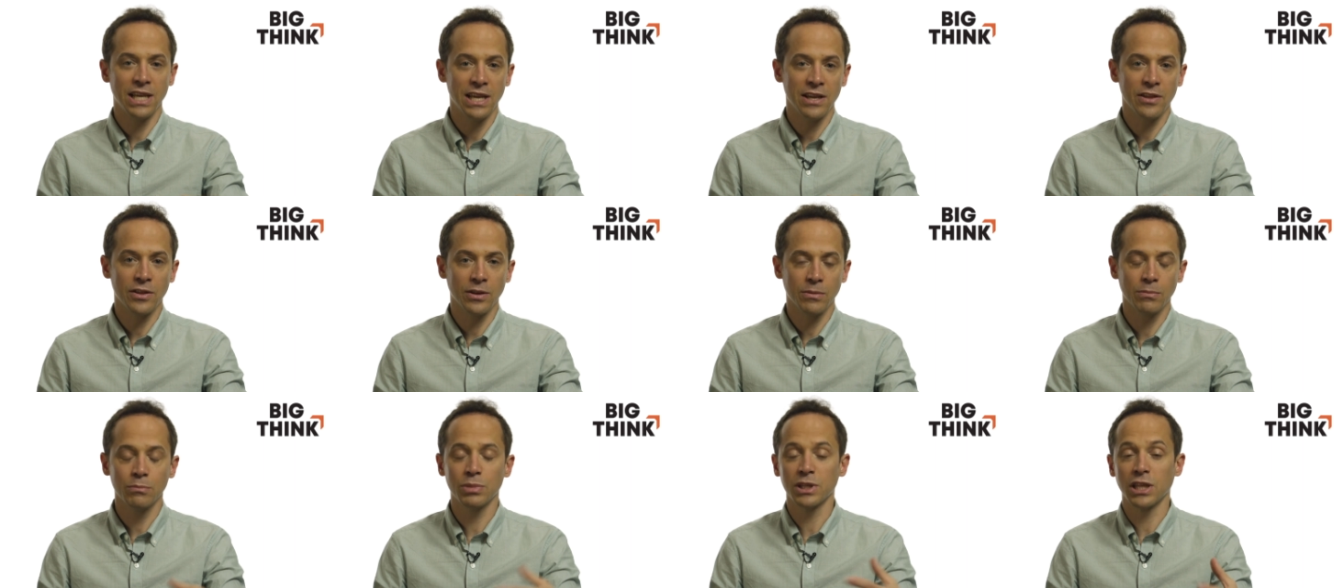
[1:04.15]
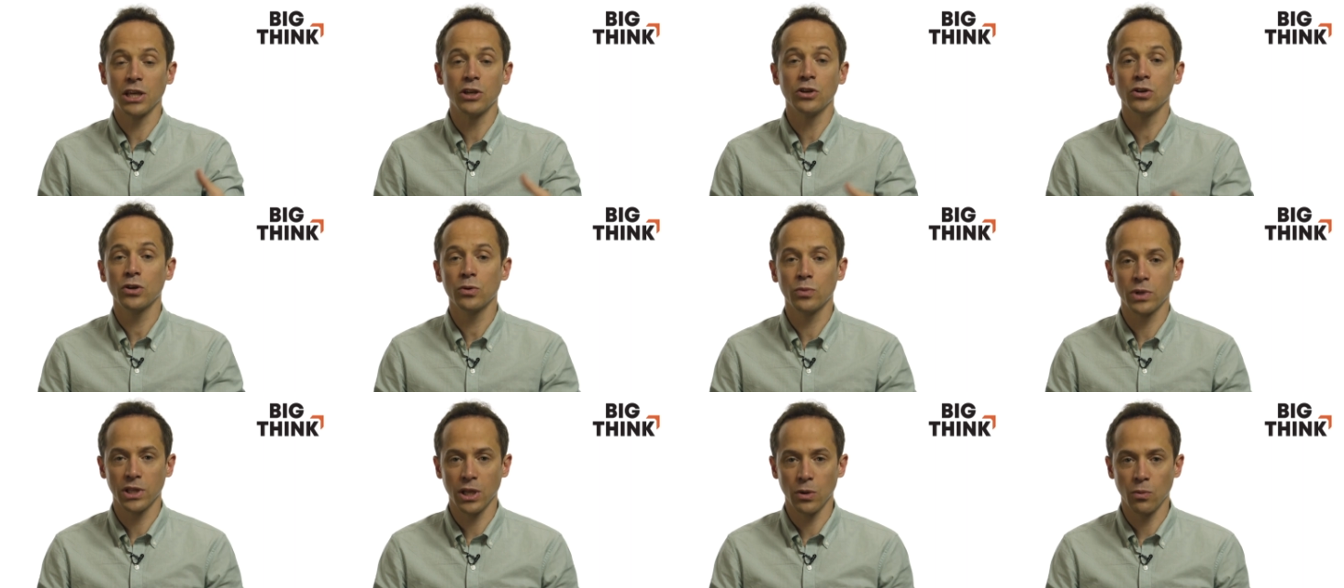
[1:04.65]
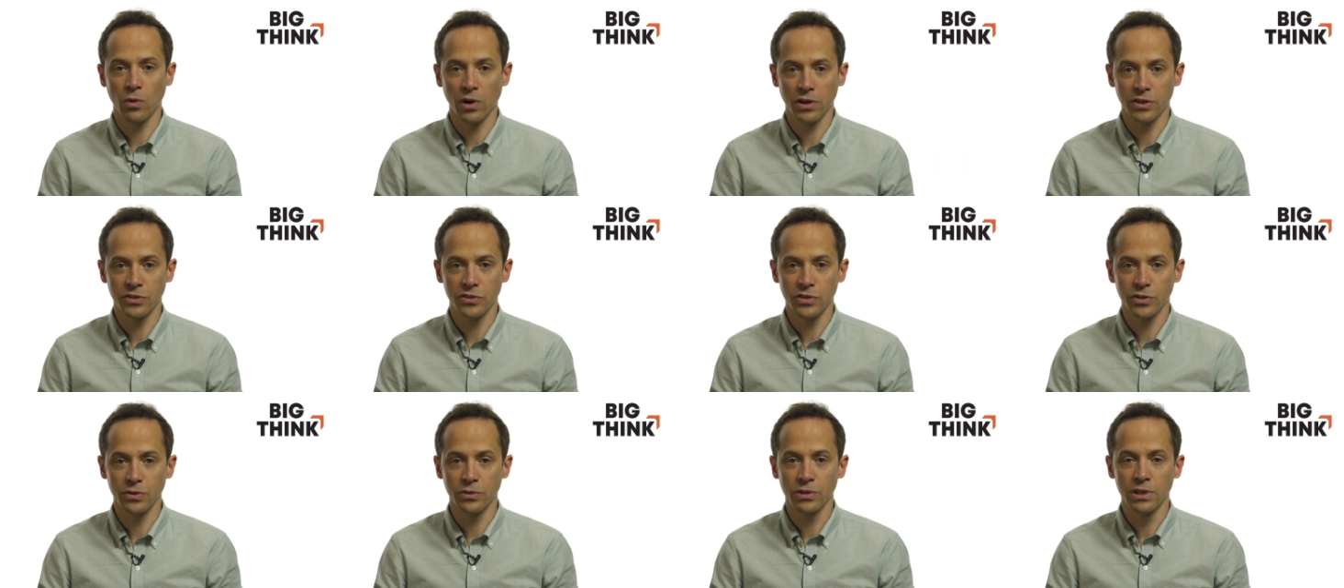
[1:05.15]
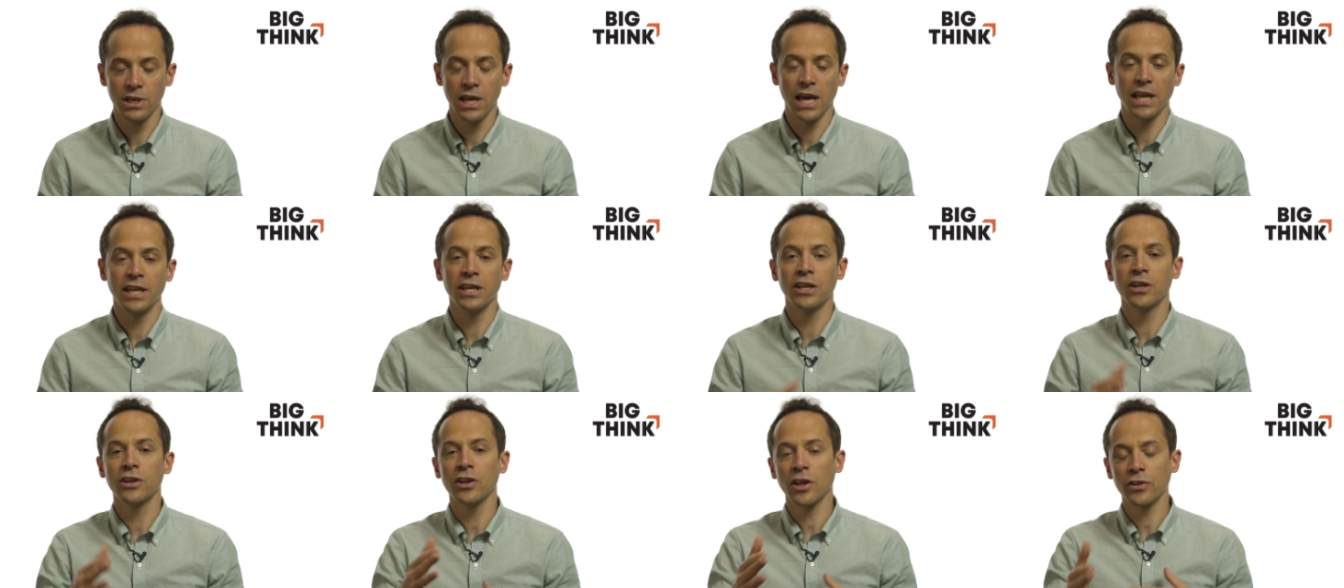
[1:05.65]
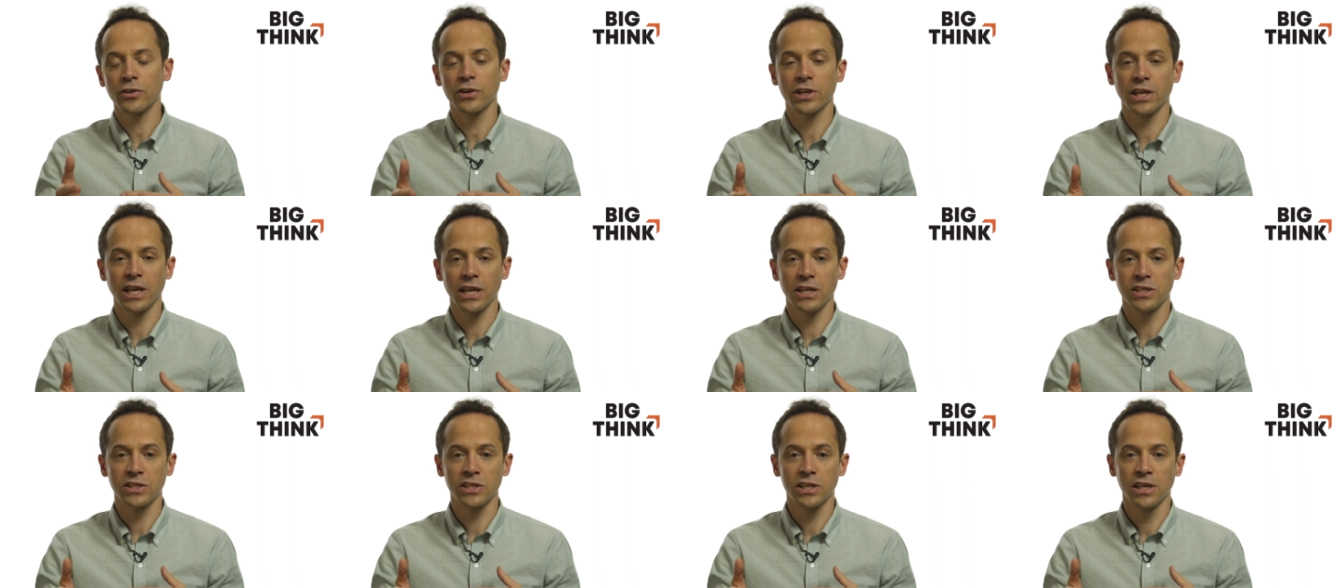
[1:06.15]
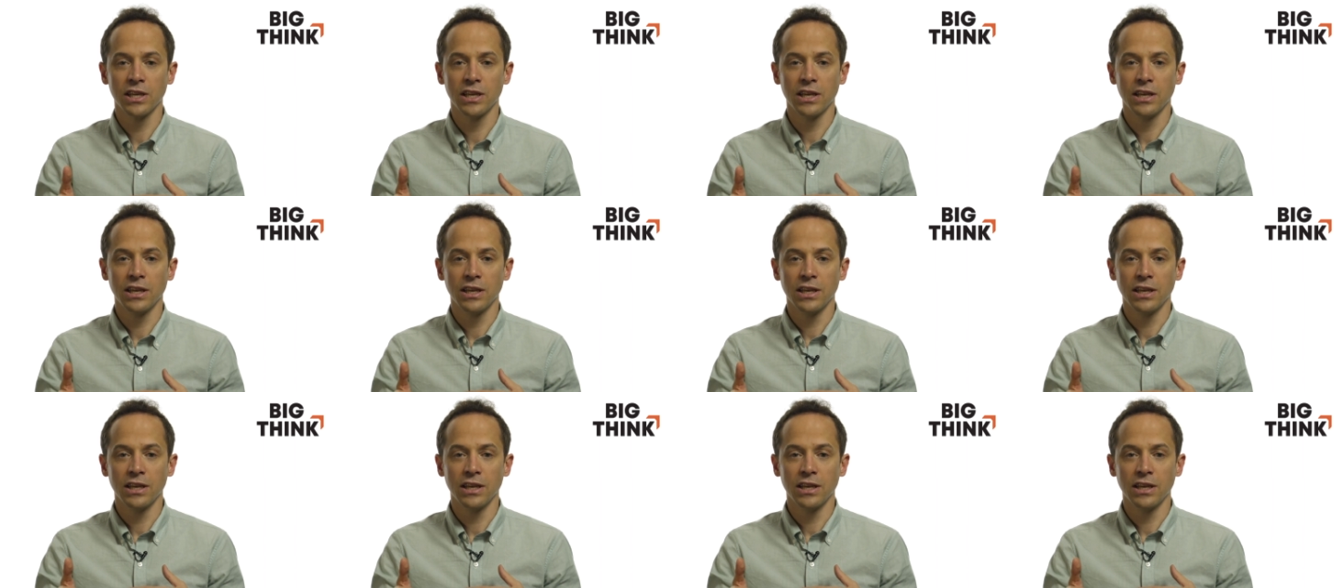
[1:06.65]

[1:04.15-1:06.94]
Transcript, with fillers: to take them, but they could when they wanted to. And in another case,